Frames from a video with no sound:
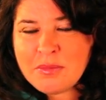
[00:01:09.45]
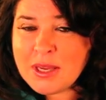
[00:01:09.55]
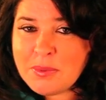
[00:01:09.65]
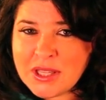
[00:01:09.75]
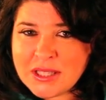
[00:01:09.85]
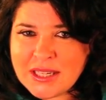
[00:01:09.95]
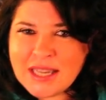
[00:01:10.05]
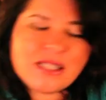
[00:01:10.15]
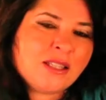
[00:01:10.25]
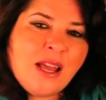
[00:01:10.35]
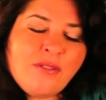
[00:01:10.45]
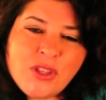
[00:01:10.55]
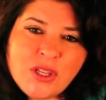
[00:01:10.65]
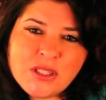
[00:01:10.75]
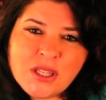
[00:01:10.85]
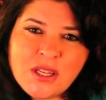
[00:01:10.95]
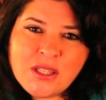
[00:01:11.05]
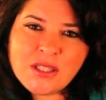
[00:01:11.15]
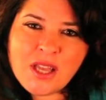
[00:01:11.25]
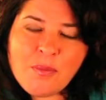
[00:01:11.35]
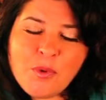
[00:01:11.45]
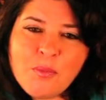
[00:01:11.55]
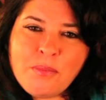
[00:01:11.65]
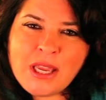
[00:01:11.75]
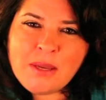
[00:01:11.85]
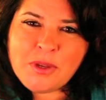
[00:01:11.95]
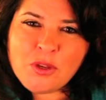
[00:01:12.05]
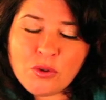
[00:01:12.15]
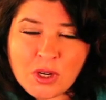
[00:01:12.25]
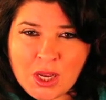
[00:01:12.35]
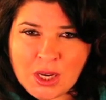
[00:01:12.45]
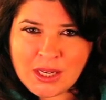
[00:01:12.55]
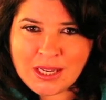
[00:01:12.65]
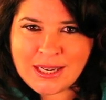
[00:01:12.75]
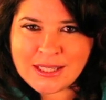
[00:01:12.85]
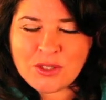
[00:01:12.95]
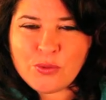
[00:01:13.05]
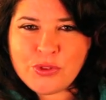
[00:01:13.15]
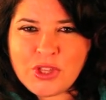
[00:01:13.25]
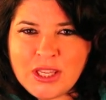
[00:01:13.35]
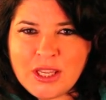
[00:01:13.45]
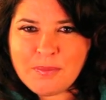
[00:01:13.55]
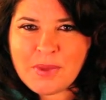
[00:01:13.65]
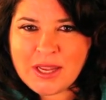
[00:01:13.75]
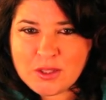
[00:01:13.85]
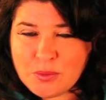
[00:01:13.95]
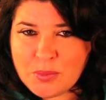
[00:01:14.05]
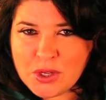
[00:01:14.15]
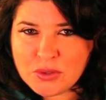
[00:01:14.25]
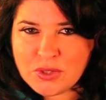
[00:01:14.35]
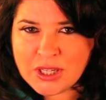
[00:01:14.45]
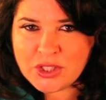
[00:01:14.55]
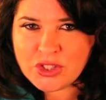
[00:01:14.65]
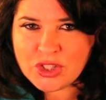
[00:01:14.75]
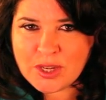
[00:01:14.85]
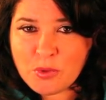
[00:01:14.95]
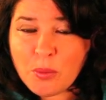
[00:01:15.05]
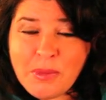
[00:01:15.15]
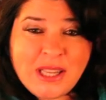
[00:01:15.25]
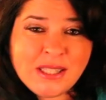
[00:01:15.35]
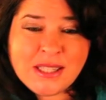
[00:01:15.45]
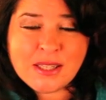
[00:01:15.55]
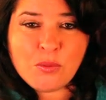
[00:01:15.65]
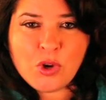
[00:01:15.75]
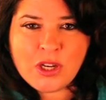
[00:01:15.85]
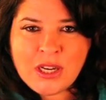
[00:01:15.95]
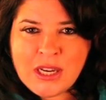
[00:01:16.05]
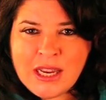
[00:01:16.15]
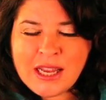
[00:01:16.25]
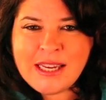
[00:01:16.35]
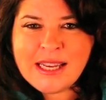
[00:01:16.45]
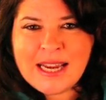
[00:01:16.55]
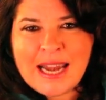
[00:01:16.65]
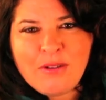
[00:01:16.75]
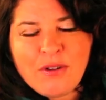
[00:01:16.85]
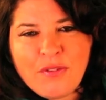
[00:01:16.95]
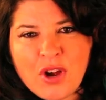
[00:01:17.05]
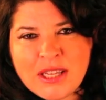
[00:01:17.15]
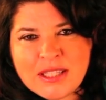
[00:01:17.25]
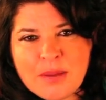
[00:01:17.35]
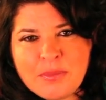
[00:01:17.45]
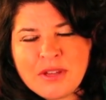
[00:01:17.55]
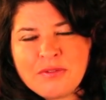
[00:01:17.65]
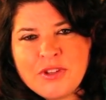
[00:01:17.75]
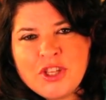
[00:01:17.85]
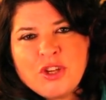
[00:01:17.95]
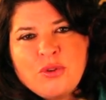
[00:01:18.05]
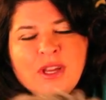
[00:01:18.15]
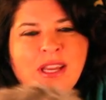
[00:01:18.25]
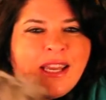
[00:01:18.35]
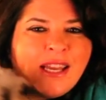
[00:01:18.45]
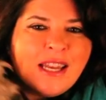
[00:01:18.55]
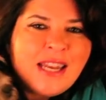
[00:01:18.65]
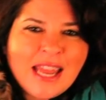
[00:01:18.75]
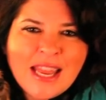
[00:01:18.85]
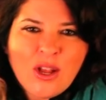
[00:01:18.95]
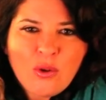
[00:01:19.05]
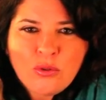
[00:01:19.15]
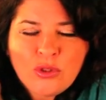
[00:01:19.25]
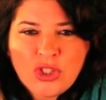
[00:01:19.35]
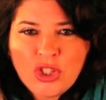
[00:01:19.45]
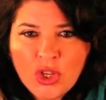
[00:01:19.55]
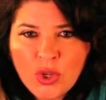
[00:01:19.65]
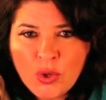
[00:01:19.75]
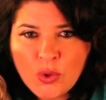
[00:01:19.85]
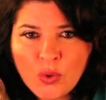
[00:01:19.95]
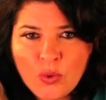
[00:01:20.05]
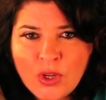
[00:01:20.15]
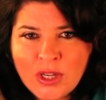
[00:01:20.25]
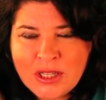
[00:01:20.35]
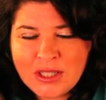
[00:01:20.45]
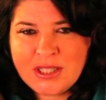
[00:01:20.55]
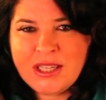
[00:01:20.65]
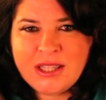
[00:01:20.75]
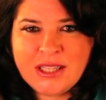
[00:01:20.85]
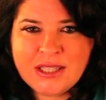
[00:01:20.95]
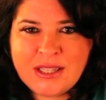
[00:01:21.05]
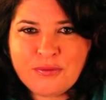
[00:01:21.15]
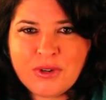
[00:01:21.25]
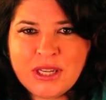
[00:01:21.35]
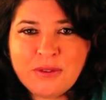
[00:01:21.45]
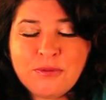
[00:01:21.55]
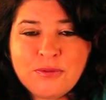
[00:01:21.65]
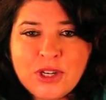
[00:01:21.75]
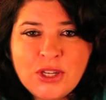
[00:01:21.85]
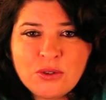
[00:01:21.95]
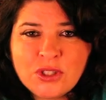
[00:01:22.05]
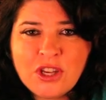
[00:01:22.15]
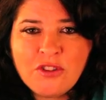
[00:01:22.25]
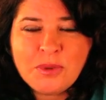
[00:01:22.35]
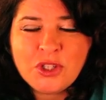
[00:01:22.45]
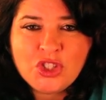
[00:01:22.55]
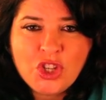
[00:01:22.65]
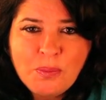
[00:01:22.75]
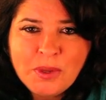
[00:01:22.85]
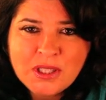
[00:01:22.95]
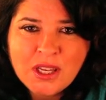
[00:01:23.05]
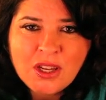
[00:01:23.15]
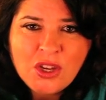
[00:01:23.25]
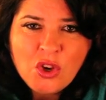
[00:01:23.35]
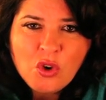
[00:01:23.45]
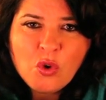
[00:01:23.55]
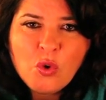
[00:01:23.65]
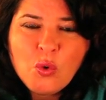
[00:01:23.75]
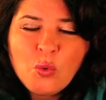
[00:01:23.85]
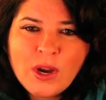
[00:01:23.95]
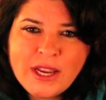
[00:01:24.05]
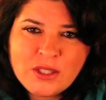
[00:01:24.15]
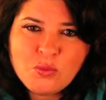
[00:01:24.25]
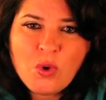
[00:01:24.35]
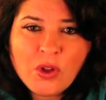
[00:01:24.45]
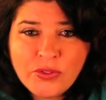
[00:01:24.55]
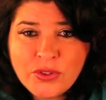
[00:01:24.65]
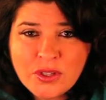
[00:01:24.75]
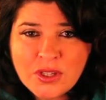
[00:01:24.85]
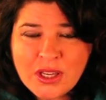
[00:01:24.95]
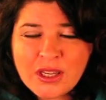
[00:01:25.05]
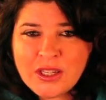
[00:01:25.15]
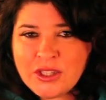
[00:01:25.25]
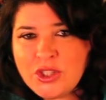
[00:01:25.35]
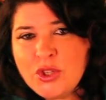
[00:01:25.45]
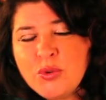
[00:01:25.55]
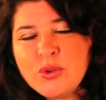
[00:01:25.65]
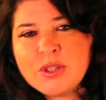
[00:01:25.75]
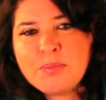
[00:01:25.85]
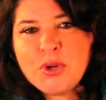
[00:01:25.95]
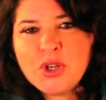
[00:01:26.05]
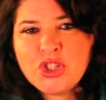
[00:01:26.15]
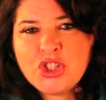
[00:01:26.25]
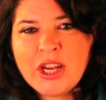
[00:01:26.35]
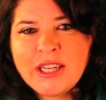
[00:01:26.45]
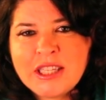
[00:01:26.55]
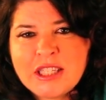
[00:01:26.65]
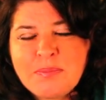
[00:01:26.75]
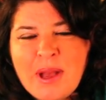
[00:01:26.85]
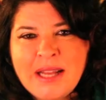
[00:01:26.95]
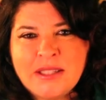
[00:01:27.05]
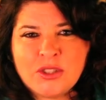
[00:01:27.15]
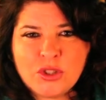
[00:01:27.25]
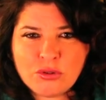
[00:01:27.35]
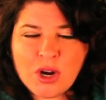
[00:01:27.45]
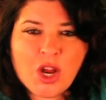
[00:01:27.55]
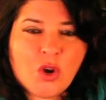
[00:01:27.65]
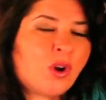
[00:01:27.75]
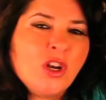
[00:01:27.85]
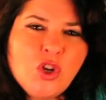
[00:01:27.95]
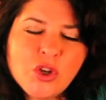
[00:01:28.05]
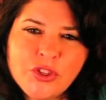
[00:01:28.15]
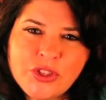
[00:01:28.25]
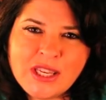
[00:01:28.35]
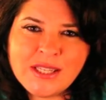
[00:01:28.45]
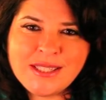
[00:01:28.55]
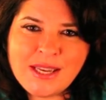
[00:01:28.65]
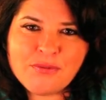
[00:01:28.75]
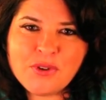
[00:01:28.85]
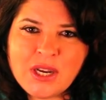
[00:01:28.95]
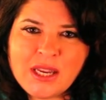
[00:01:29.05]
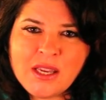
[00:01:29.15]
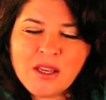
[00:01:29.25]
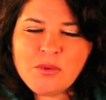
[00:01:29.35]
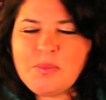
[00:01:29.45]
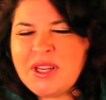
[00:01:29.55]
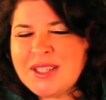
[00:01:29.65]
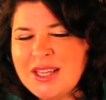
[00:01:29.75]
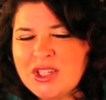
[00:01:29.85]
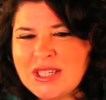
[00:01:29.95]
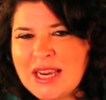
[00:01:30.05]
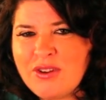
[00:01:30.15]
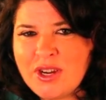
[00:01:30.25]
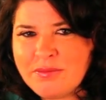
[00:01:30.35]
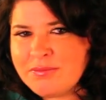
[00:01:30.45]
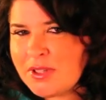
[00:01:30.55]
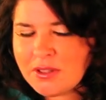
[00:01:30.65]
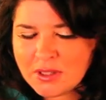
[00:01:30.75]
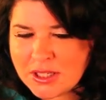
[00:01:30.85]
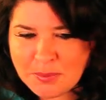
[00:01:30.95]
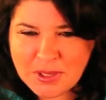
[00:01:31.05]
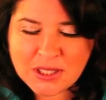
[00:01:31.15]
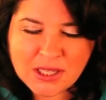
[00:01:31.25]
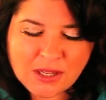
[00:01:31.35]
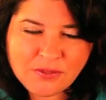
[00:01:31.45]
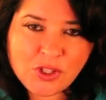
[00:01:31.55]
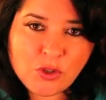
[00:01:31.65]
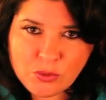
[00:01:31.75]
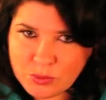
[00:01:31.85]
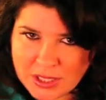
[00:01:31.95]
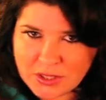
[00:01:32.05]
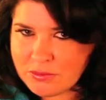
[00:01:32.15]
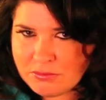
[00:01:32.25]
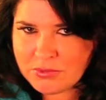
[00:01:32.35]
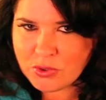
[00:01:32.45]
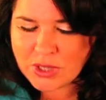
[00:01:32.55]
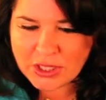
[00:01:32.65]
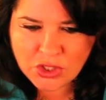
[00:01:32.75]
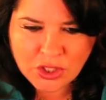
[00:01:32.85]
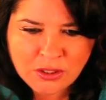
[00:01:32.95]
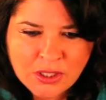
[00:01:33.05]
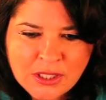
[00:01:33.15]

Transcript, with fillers: Maybe there's an ex lover that turns up, or maybe you're learning a lesson or thinking back to a past relationship or meeting someone and it clarifies something for you. It allows you to see things differently and free yourself. But Jupiter always wants you to push and expand and grow and look at things differently. But being a Sagittarian, that's a piece of cake for you. That's your nature.